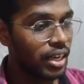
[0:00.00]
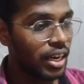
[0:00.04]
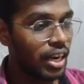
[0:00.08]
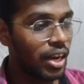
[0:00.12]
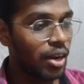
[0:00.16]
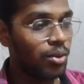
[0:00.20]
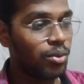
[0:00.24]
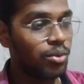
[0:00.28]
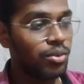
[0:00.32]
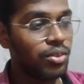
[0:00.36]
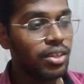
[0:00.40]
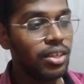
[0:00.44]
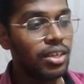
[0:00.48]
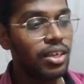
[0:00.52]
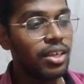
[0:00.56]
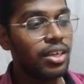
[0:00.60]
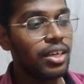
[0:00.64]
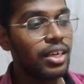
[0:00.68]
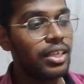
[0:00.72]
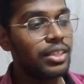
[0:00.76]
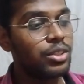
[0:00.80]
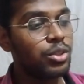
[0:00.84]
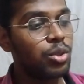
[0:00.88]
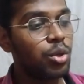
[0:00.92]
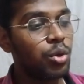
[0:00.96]
Now,
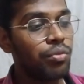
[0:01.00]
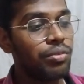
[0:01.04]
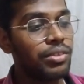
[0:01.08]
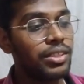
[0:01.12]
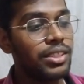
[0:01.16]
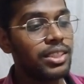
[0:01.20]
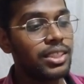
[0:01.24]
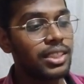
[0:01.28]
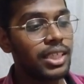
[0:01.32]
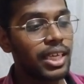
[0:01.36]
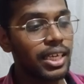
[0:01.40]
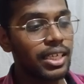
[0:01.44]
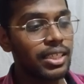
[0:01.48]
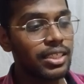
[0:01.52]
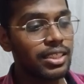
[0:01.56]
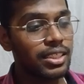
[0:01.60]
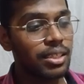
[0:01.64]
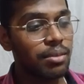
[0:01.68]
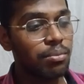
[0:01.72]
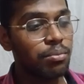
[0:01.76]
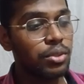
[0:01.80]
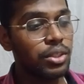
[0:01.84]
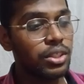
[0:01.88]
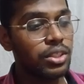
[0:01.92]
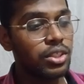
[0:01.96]
let's go with the second
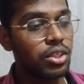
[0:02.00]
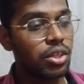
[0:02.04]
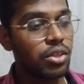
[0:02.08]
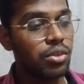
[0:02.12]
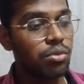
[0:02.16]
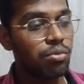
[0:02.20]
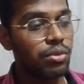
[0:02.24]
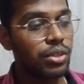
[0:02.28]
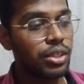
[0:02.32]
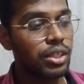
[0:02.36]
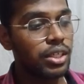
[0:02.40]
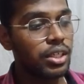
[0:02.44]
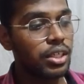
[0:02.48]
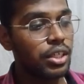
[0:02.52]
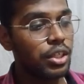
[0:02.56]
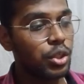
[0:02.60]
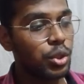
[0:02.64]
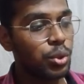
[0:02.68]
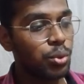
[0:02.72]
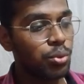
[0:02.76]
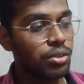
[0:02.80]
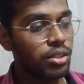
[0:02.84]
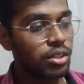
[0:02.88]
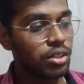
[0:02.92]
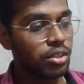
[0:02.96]
step, which we
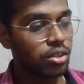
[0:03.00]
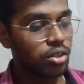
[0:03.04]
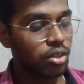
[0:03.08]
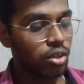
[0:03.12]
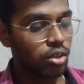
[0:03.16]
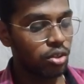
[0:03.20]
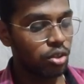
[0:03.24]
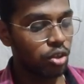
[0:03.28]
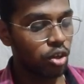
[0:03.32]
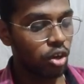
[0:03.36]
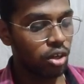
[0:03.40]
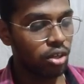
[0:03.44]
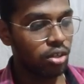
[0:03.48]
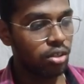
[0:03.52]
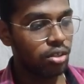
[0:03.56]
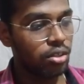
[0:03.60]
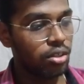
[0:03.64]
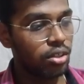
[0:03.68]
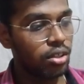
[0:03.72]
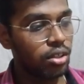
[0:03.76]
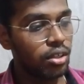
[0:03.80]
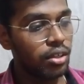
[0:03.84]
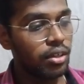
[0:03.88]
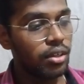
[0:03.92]
need to install Docker.